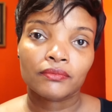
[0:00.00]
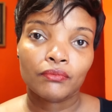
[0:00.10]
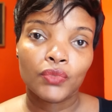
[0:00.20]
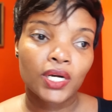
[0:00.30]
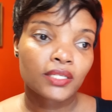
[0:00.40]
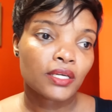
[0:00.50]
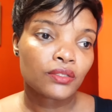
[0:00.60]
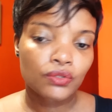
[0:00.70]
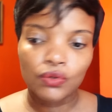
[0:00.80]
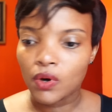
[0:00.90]
Mura
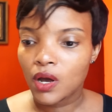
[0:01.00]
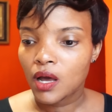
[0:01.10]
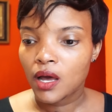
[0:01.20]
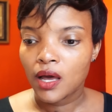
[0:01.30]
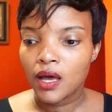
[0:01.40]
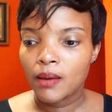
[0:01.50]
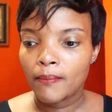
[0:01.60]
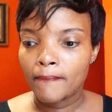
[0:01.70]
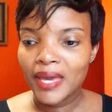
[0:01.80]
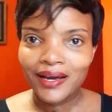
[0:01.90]
Senso,
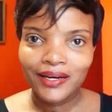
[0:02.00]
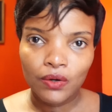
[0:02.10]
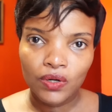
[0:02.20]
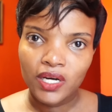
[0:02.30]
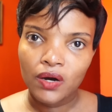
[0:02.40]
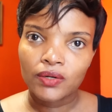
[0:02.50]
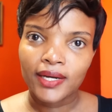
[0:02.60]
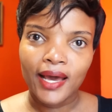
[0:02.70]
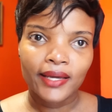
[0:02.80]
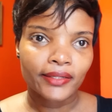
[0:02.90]
make an order
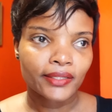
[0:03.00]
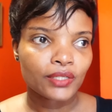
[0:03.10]
online.